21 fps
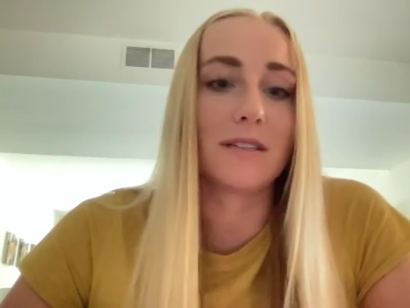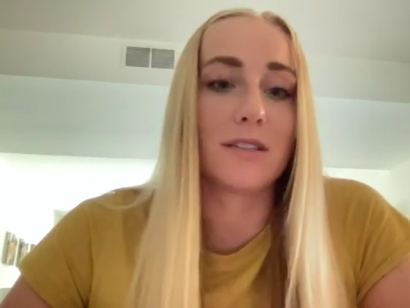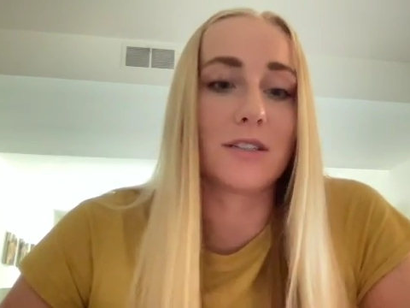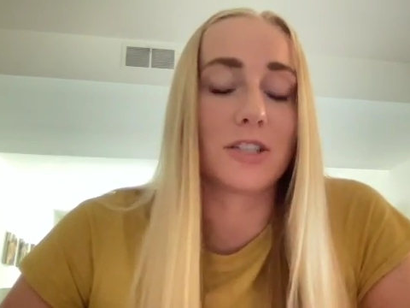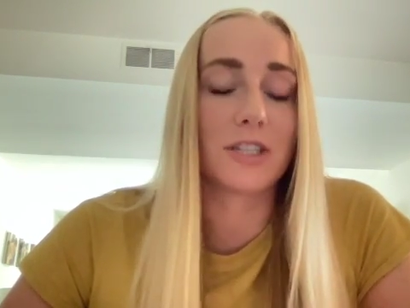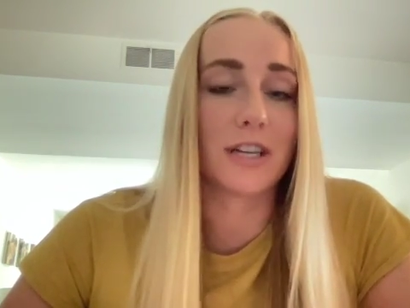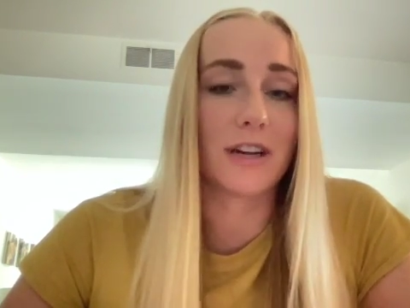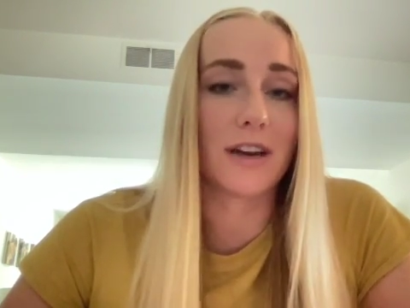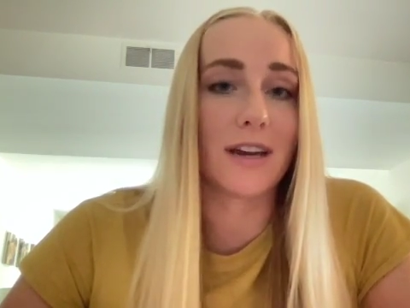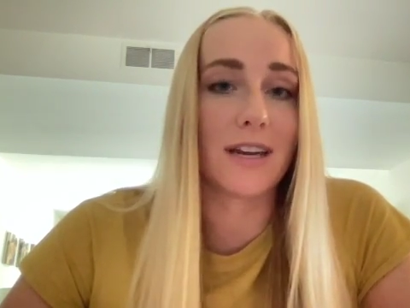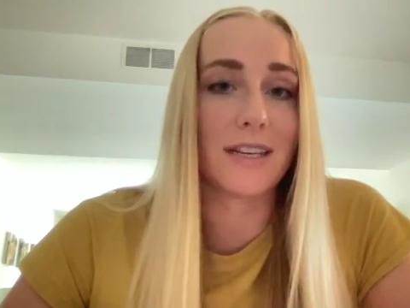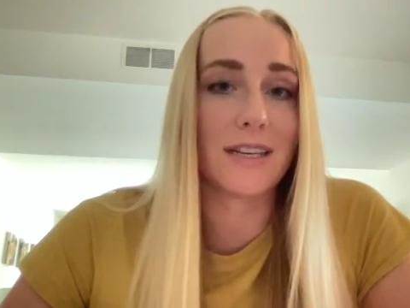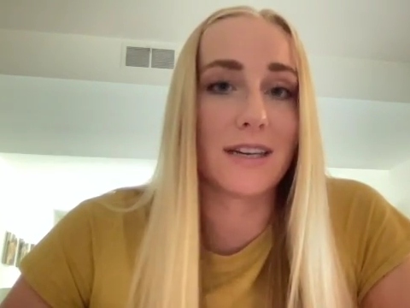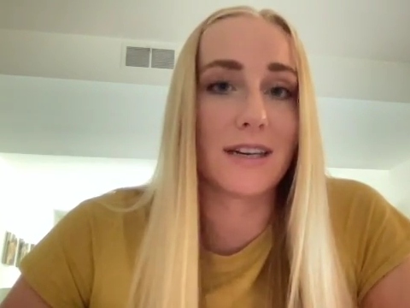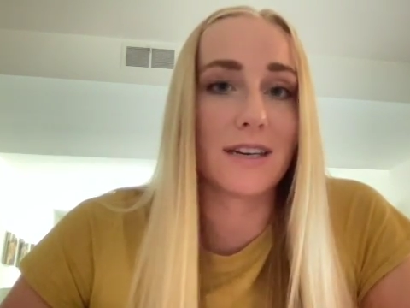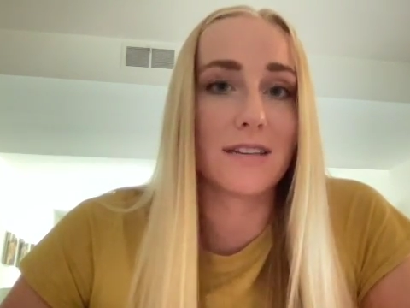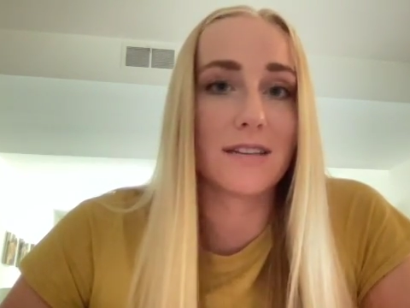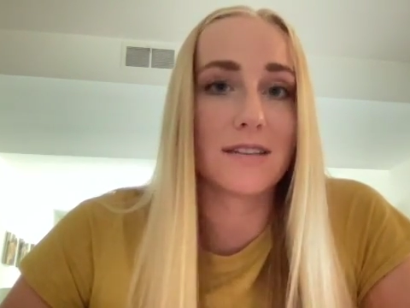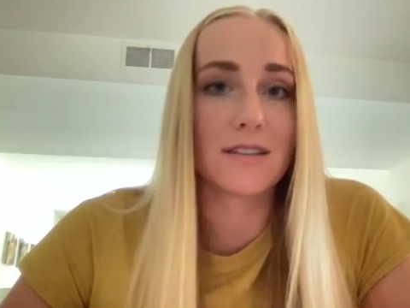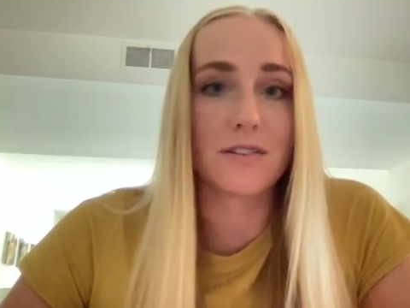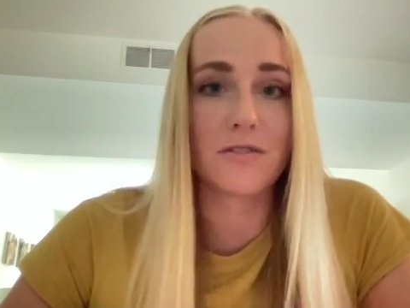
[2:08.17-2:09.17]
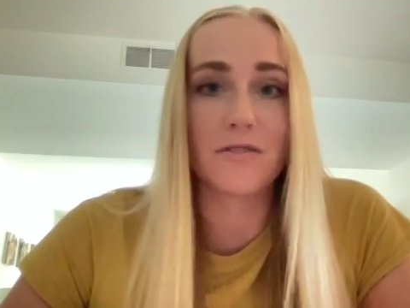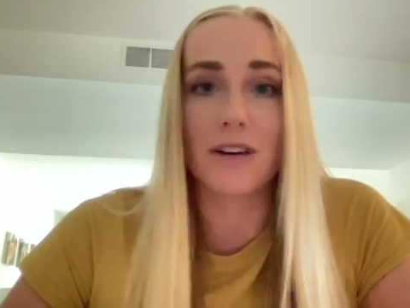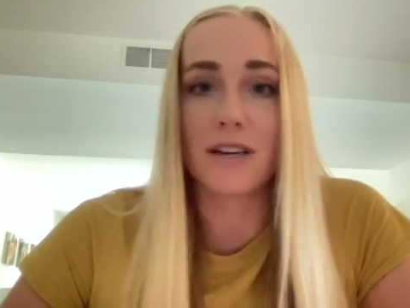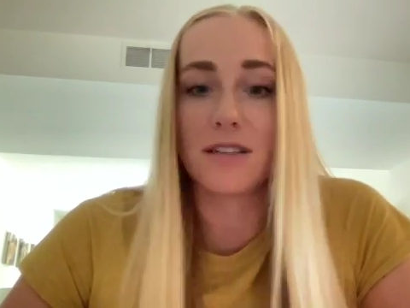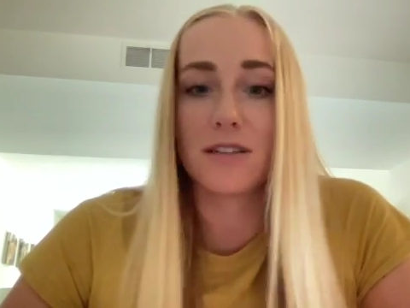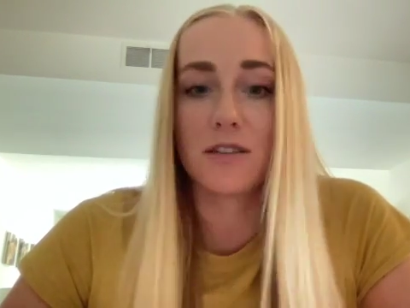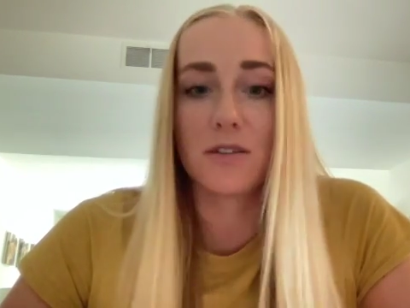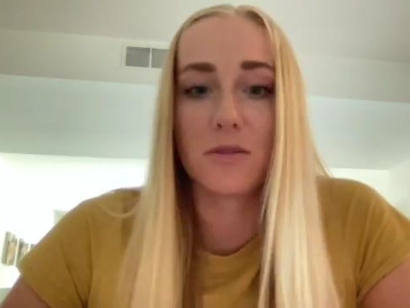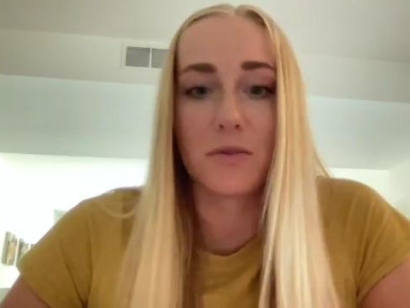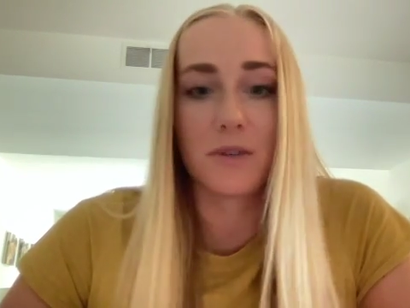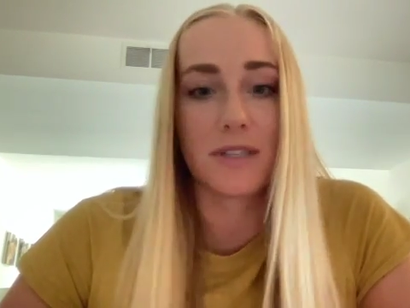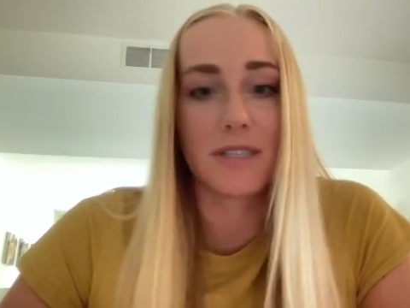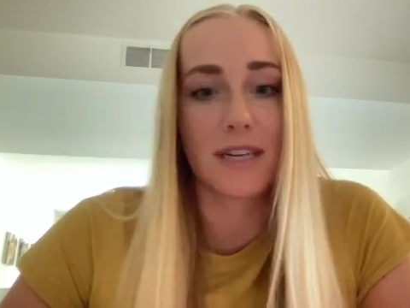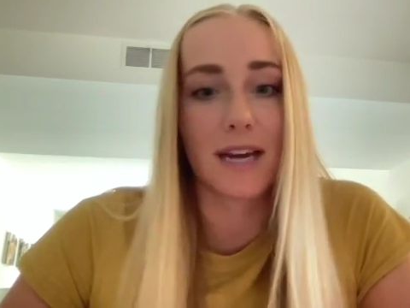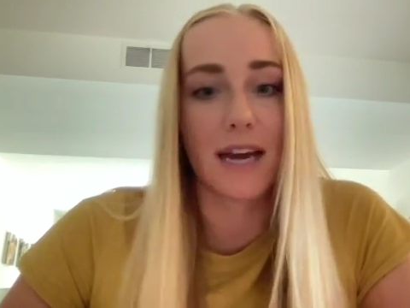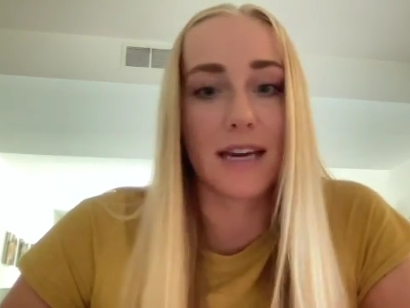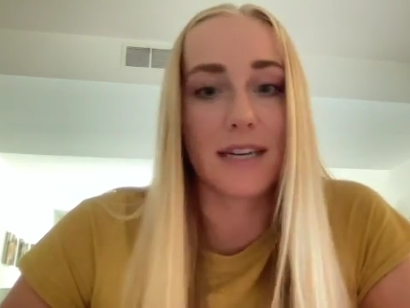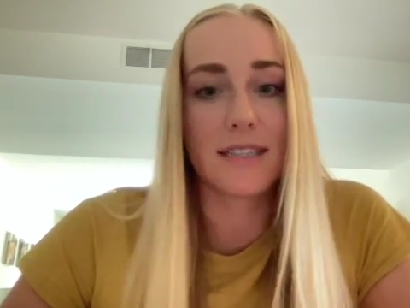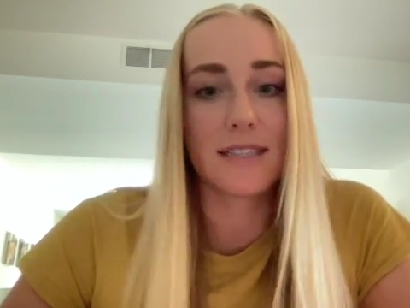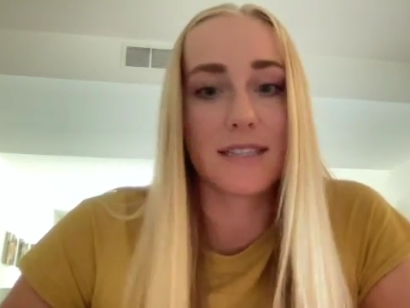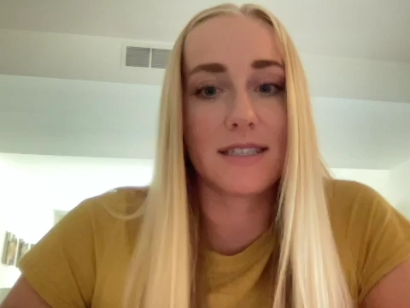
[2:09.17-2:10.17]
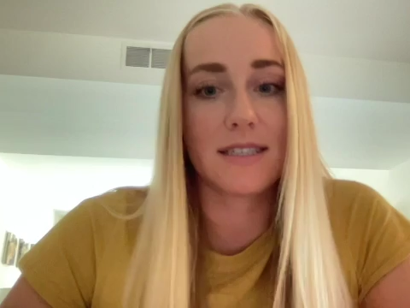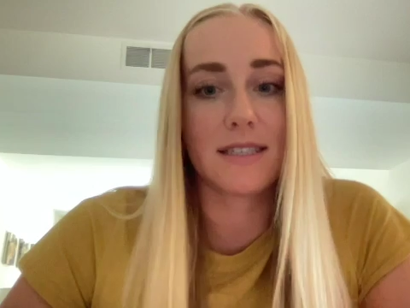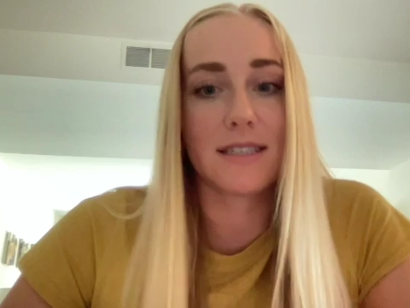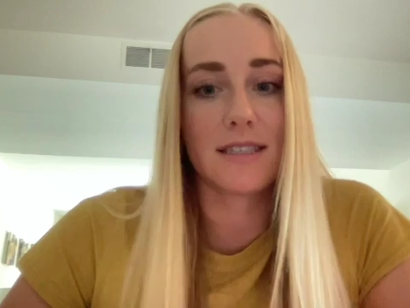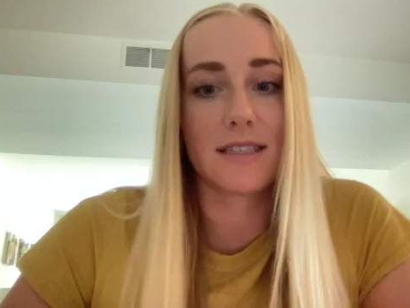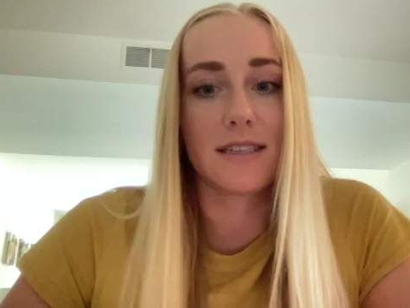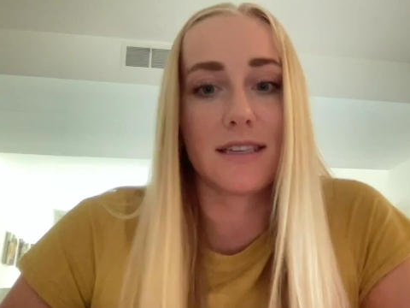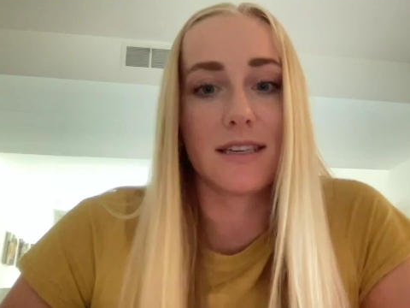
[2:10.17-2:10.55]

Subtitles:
to share ideas, to wrestle with texts,